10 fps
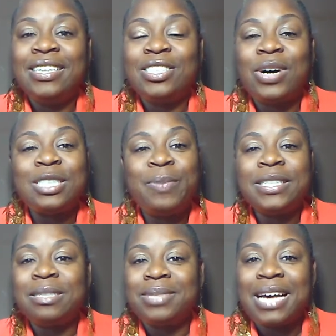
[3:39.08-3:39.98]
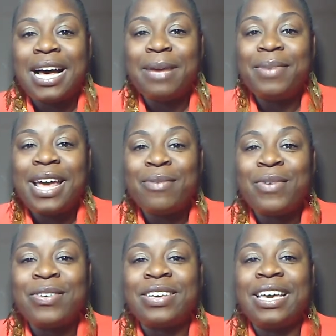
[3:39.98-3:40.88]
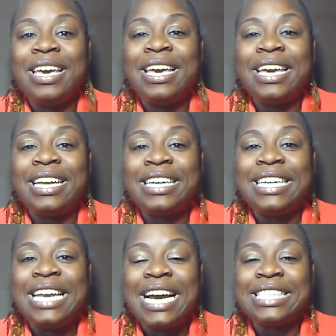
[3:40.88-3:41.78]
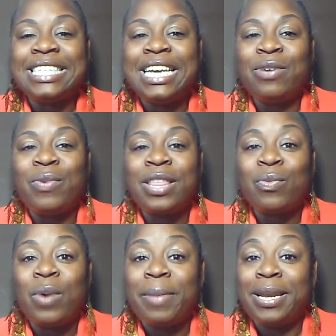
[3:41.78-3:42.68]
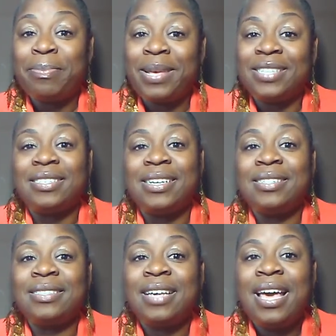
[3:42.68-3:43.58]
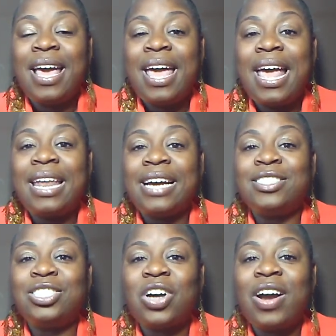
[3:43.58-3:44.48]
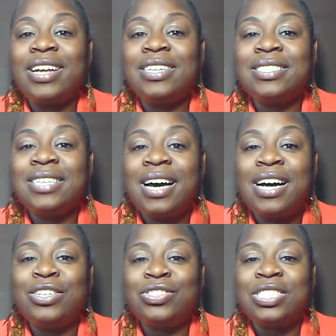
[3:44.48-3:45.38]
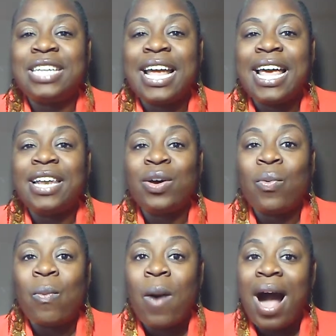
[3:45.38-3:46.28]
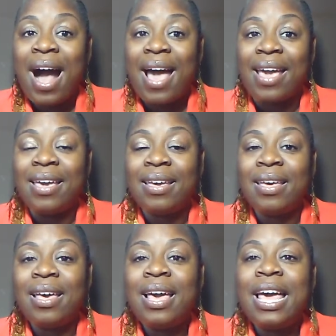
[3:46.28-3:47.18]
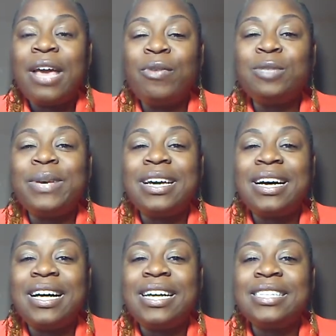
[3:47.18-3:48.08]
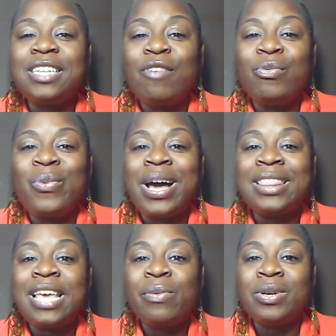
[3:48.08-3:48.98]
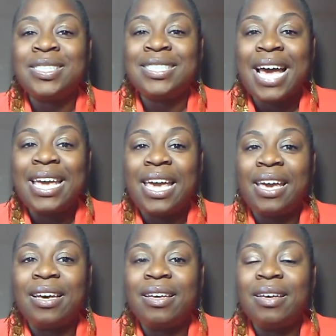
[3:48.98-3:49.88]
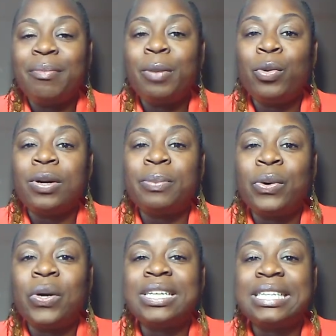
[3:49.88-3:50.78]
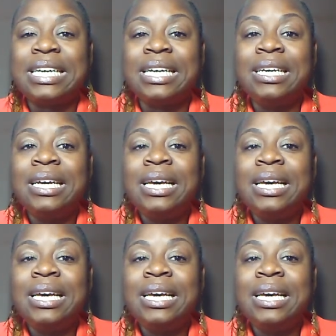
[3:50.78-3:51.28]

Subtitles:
So I spent some time networking and connecting with women in business, and I started to understand why. It was because of what they were saying, but more importantly,